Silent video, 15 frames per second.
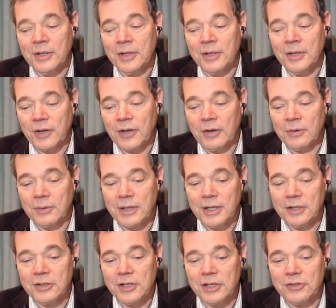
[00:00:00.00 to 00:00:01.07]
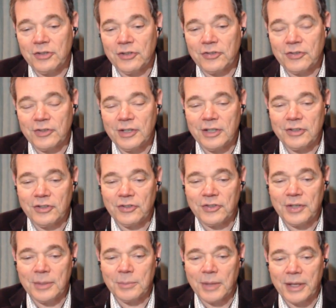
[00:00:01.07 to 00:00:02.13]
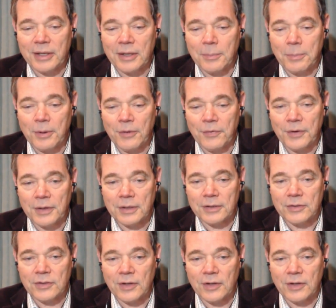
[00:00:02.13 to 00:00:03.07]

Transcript: So it just seemed like a perfect